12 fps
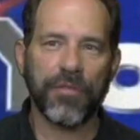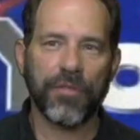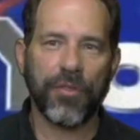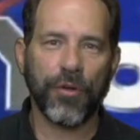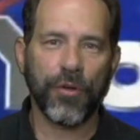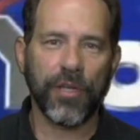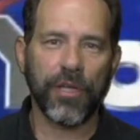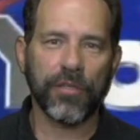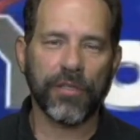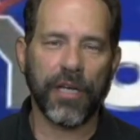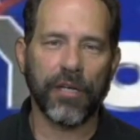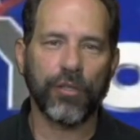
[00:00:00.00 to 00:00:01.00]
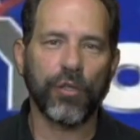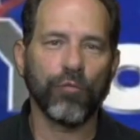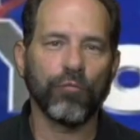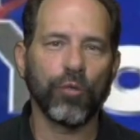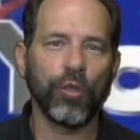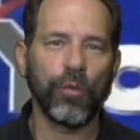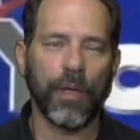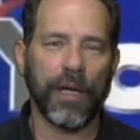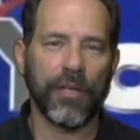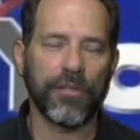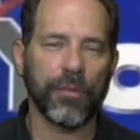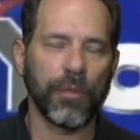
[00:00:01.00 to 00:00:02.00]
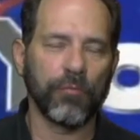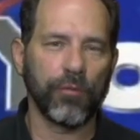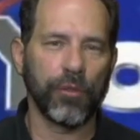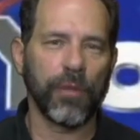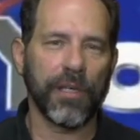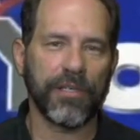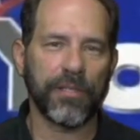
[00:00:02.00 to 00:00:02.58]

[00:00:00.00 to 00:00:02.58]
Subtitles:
30 years later to Ruiz, and what Ruiz